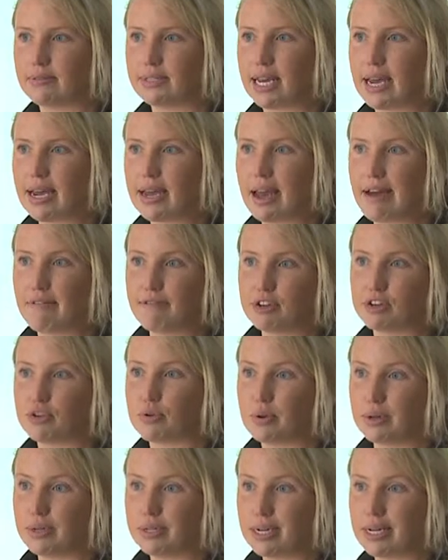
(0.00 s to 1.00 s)
say, average
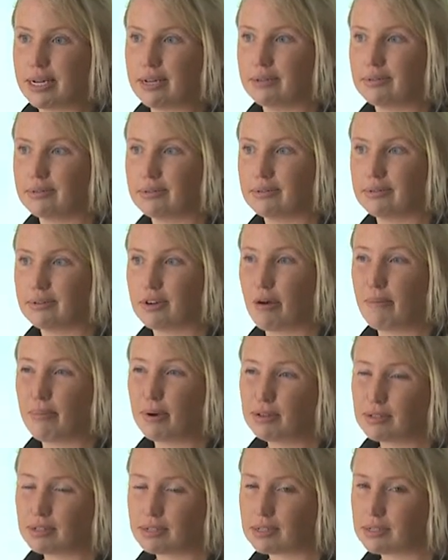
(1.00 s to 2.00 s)
quality
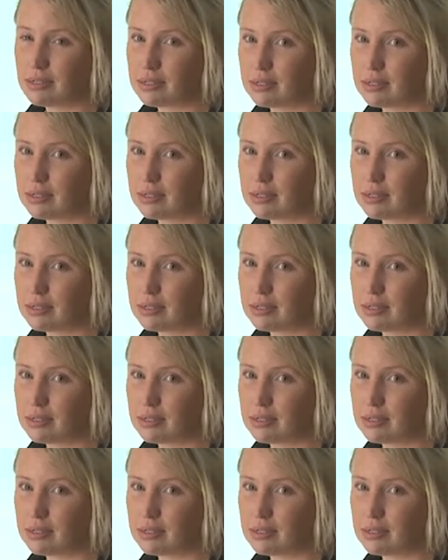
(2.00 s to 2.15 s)
compost.